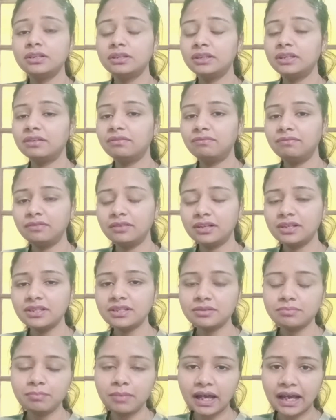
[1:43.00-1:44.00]
the
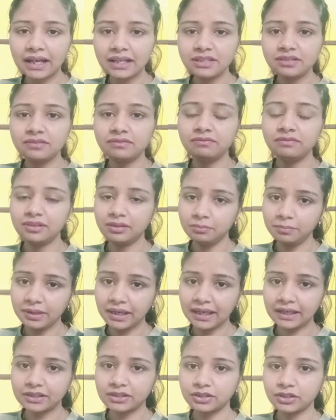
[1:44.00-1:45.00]
first batch will
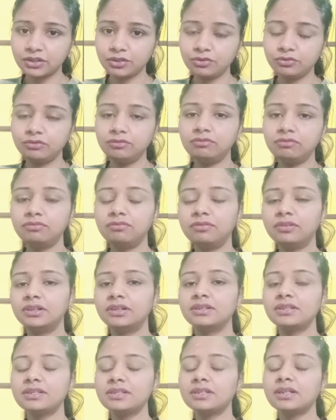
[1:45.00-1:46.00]
be execute
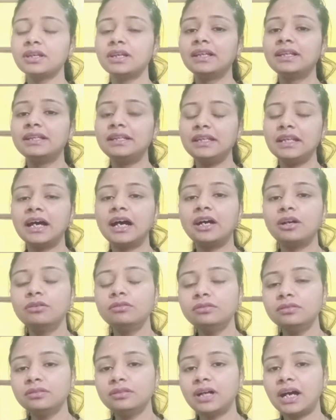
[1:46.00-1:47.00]
first.
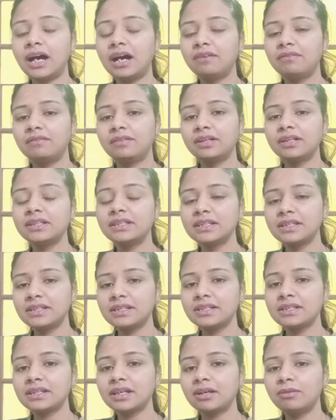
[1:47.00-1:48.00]
Now after
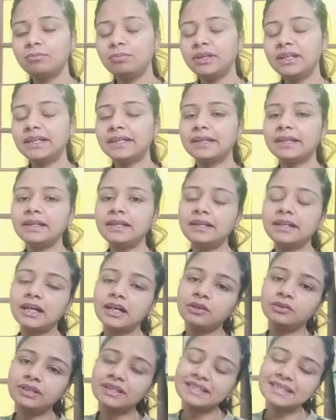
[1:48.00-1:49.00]
this is completed,
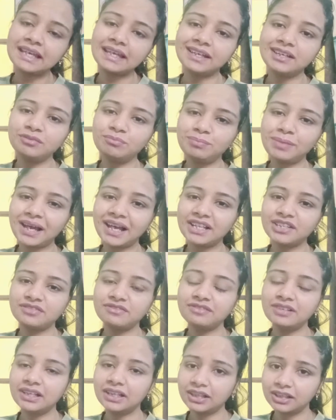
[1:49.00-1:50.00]
now the second
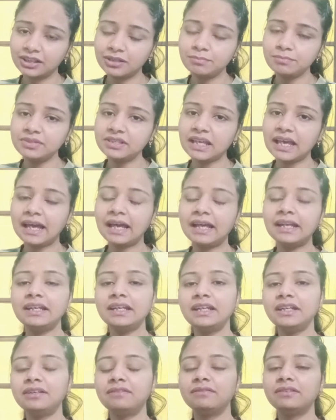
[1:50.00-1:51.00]
batch will comes
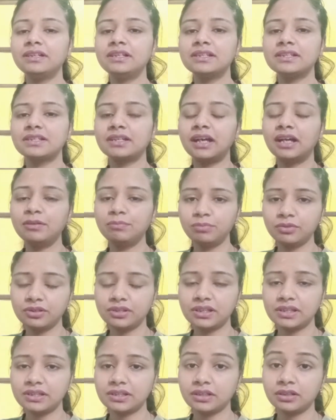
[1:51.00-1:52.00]
and it will start
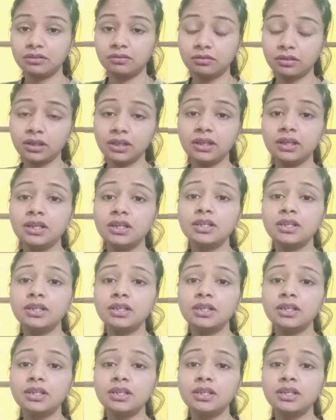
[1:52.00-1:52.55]
processing. Okay,